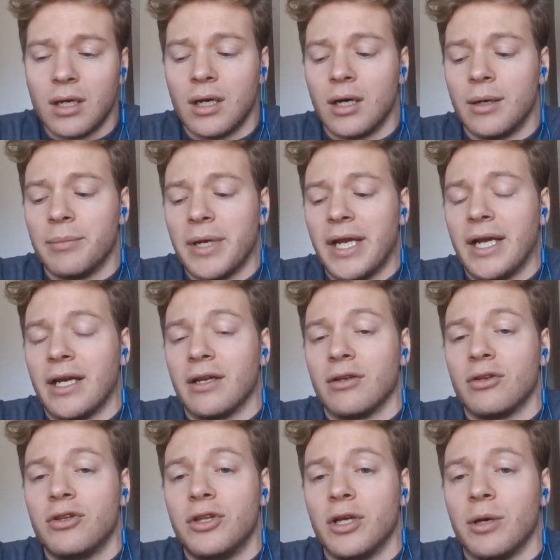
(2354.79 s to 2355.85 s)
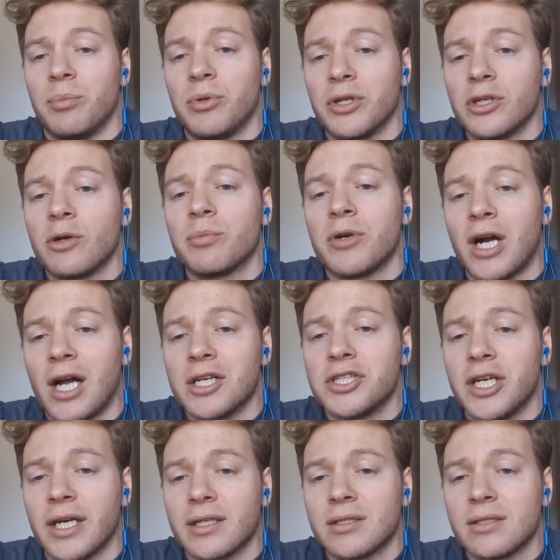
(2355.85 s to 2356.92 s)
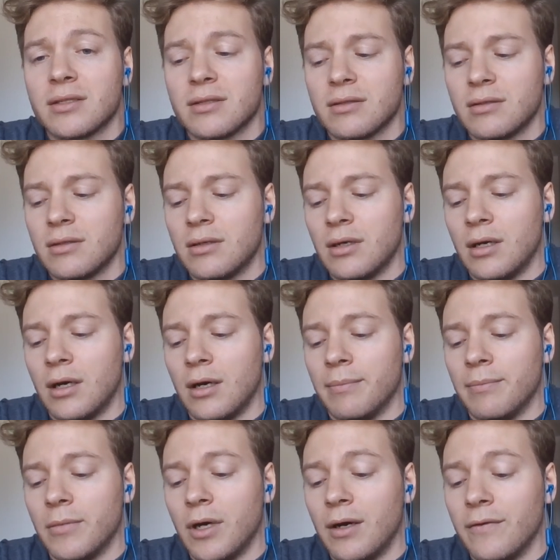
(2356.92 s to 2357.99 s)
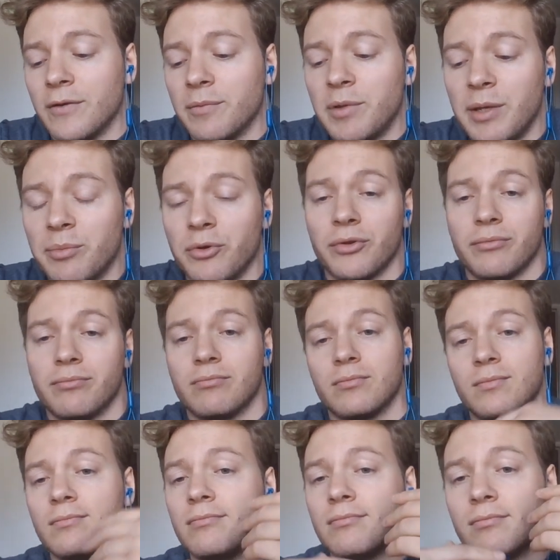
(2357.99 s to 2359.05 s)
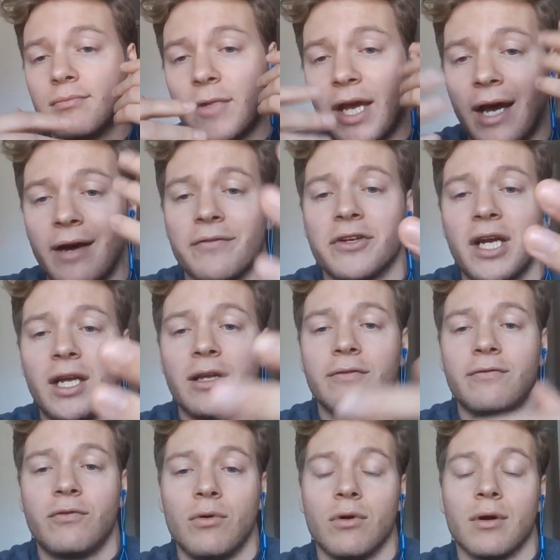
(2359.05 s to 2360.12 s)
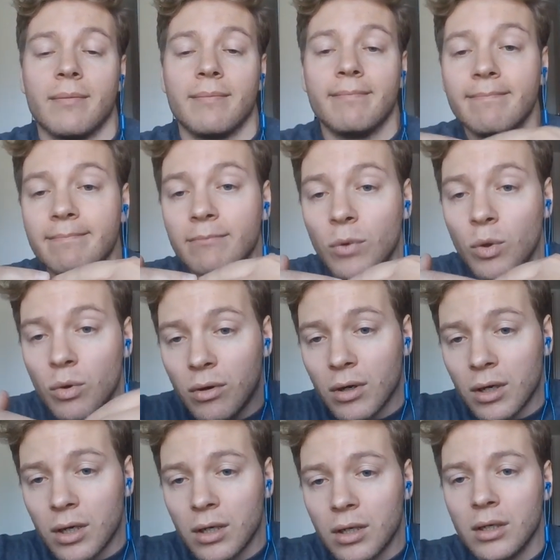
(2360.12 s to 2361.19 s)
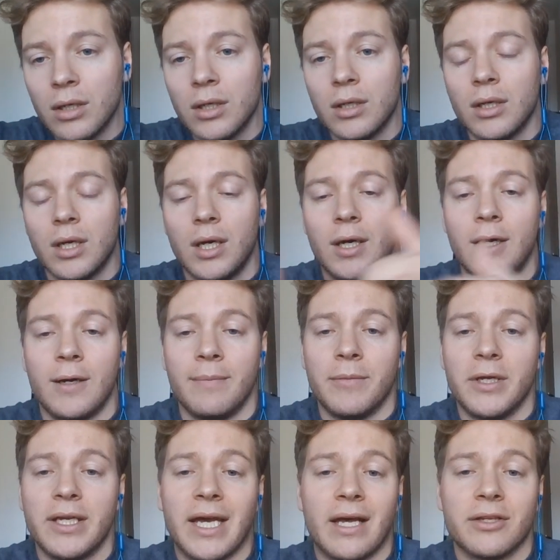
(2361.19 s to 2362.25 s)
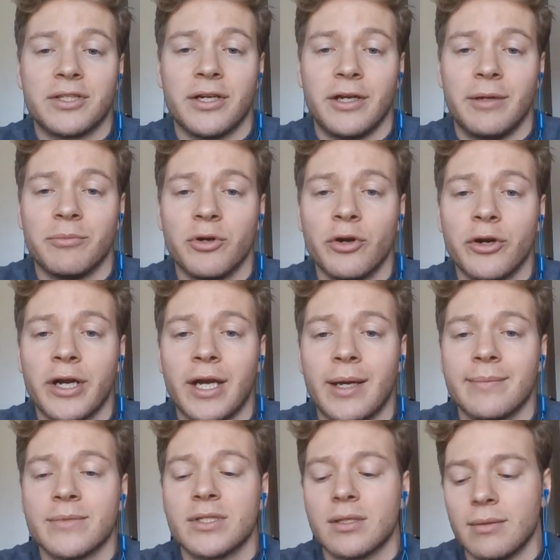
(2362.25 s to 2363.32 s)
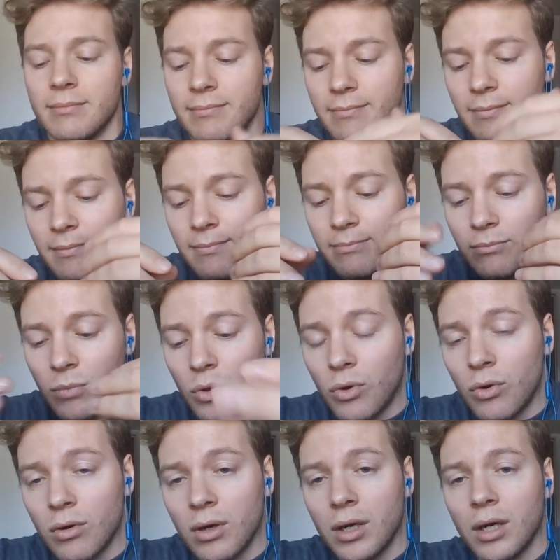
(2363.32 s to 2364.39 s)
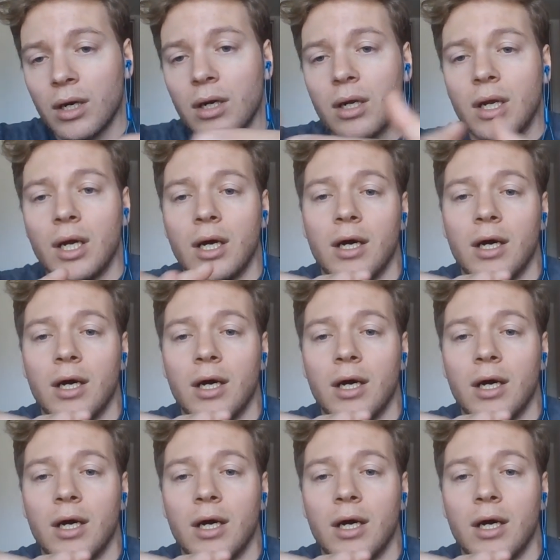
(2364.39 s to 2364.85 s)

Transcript: and the political project of the people advocating for more egalitarian programs, more